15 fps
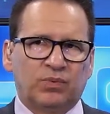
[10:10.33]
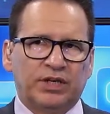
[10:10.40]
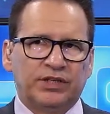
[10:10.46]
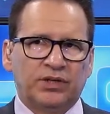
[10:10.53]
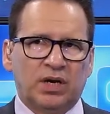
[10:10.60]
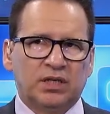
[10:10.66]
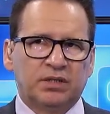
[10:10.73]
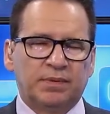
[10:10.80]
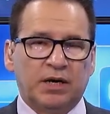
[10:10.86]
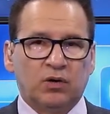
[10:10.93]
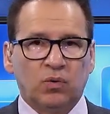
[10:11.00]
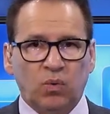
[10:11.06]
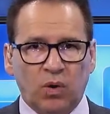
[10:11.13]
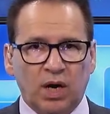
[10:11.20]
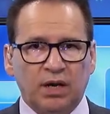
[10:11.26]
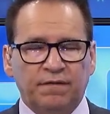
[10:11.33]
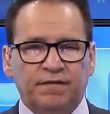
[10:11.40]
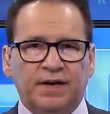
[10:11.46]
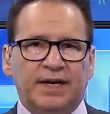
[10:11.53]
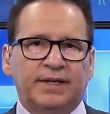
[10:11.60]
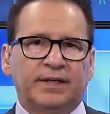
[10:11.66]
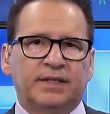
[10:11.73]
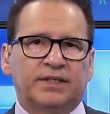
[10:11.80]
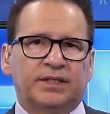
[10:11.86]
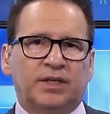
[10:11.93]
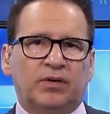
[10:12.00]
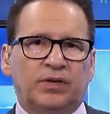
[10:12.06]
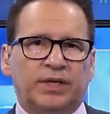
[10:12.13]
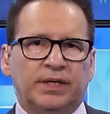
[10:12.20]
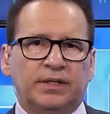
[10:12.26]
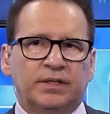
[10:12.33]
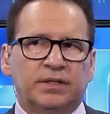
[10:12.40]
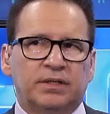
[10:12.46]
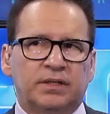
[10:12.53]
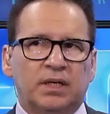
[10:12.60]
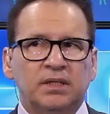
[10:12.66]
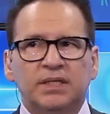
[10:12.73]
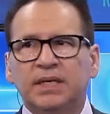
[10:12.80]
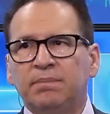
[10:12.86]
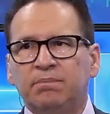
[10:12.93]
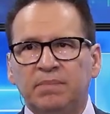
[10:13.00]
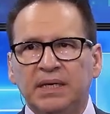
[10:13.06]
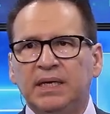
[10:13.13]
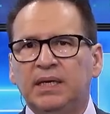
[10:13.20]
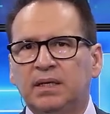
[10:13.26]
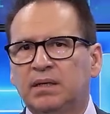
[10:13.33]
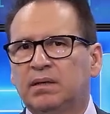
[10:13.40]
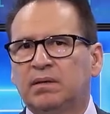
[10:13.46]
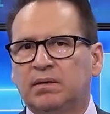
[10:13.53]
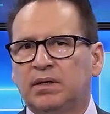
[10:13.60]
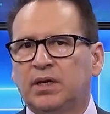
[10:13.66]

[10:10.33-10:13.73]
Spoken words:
when he talks about qualified custodians, does he mean,